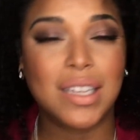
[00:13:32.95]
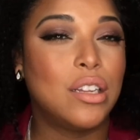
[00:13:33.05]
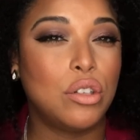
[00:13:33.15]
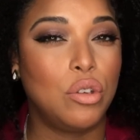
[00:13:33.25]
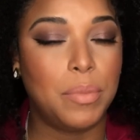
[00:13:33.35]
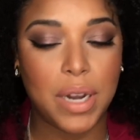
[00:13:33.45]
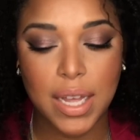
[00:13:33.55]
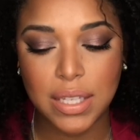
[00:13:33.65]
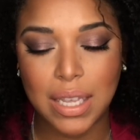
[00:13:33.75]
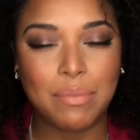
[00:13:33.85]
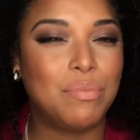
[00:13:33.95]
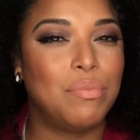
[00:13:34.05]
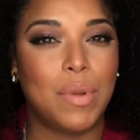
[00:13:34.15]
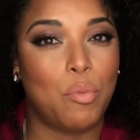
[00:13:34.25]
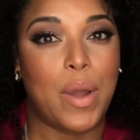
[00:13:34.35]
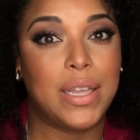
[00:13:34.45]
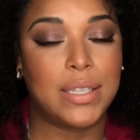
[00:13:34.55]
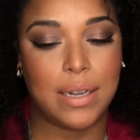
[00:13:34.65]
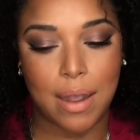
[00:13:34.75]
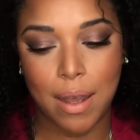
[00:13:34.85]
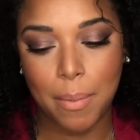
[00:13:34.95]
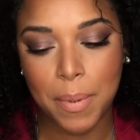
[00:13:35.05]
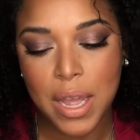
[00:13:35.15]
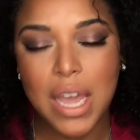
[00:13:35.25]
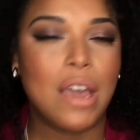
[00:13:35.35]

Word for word: and illuminates and wakes it up.